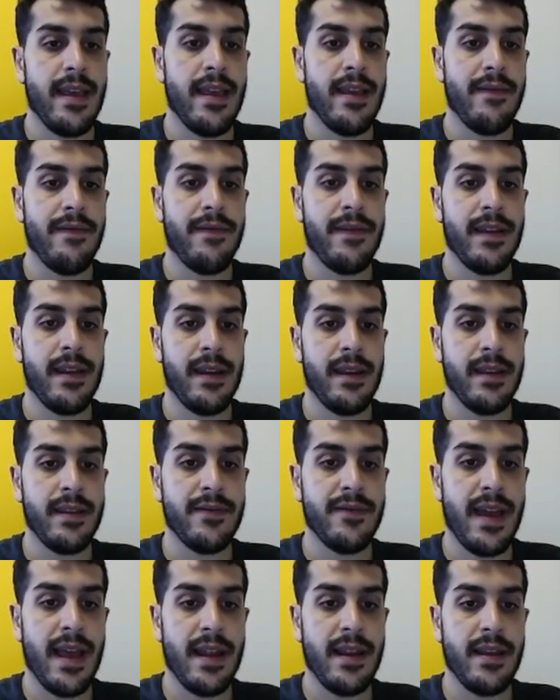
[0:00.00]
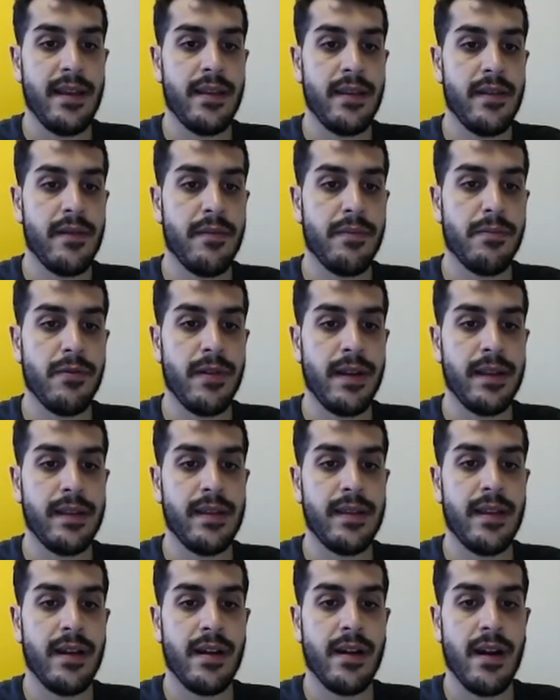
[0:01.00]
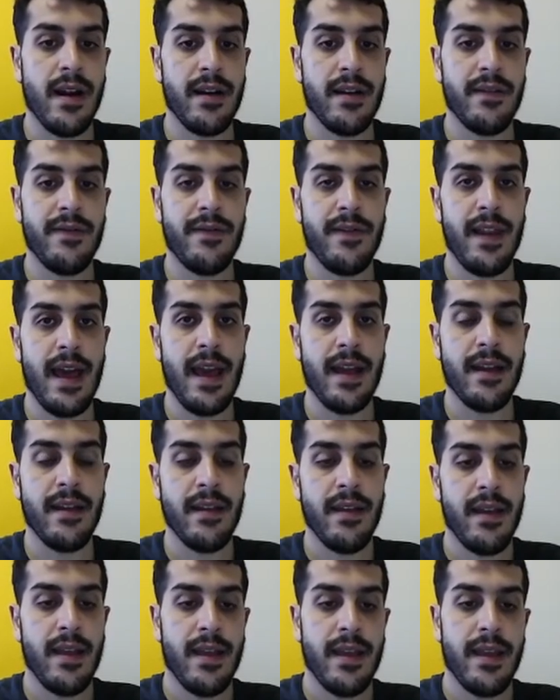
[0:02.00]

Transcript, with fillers: If it is valid, you print the card flag.